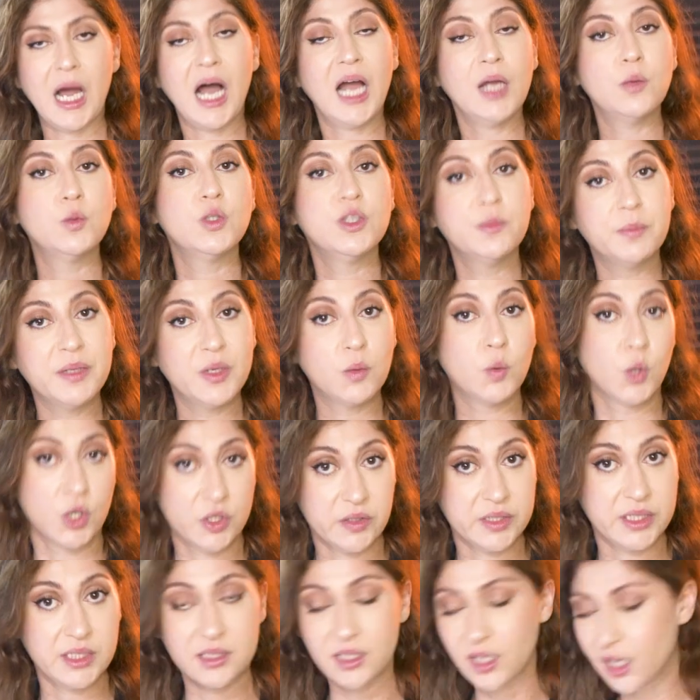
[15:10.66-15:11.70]
I would be
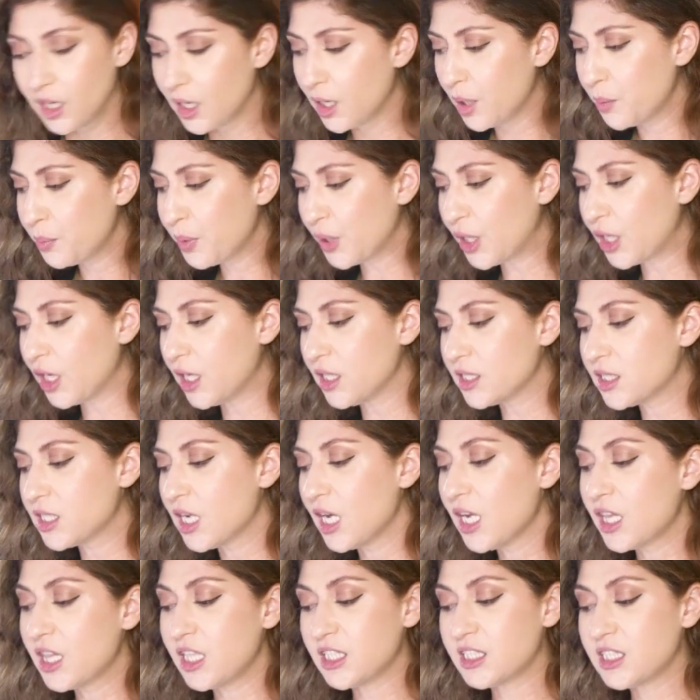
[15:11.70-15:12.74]
worried because
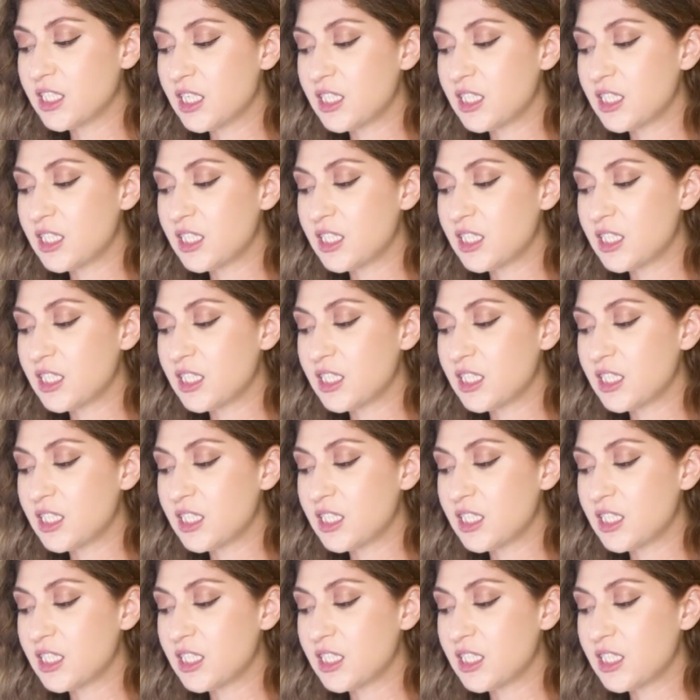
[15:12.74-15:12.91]
this